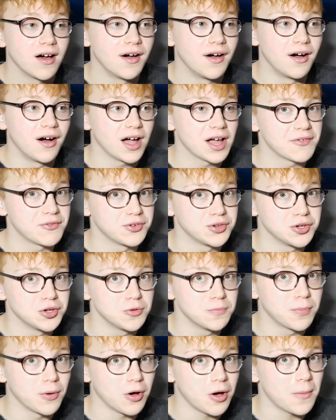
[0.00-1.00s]
I have a
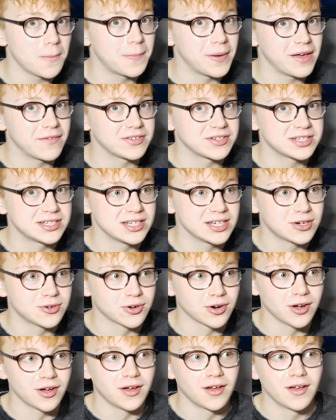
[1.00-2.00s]
new bot, bit of a
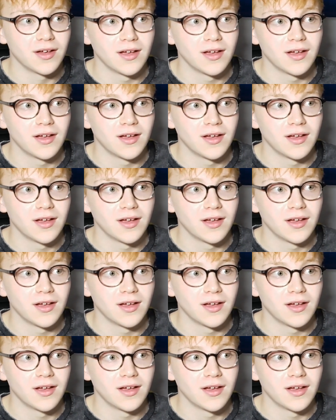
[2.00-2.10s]
secret.